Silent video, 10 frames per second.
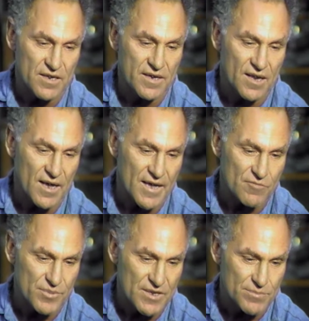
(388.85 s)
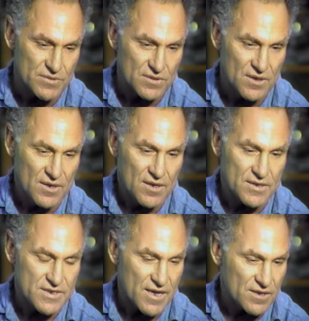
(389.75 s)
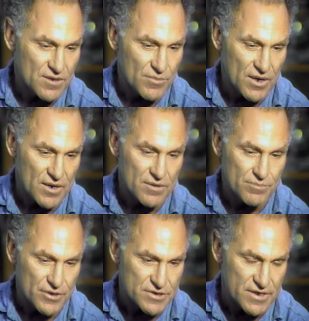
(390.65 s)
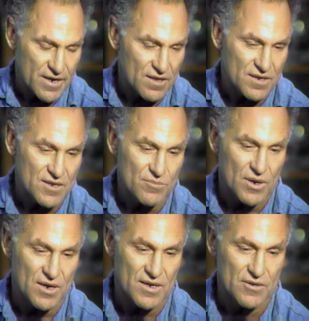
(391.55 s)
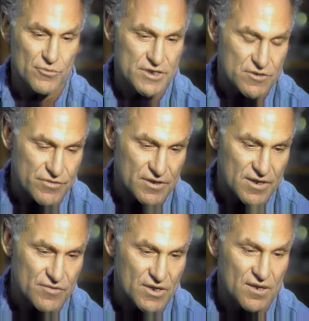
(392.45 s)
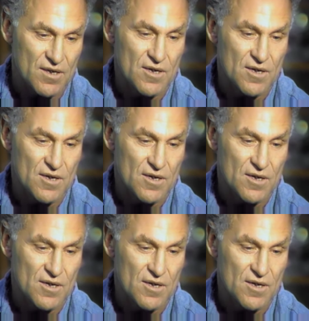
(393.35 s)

And yet I have people attacking my personality, my reason for living,